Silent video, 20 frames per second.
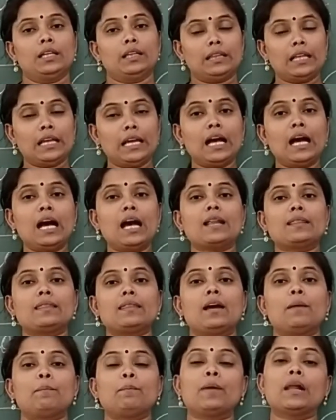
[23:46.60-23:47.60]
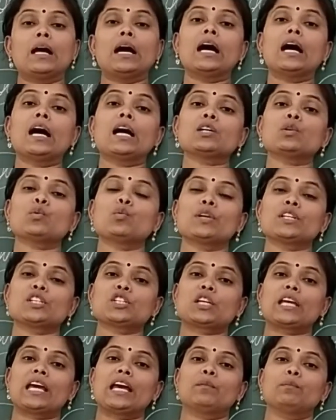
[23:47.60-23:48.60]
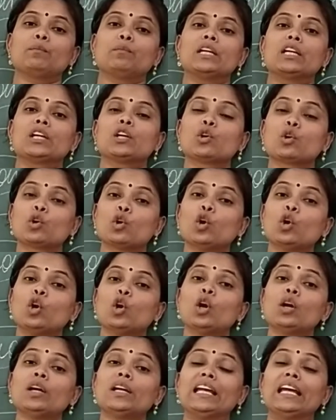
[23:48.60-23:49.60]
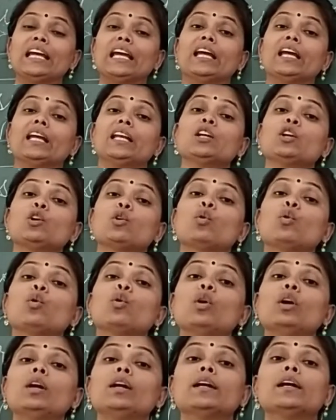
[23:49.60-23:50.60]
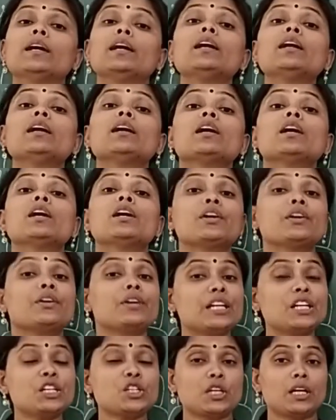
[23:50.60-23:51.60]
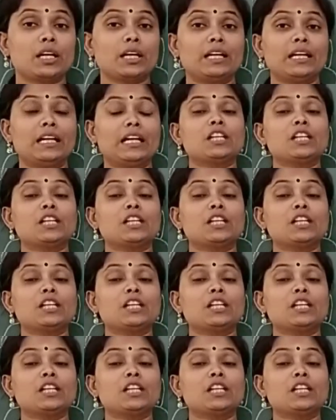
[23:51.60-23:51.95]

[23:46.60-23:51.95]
They are the plants which can be grown in colder region.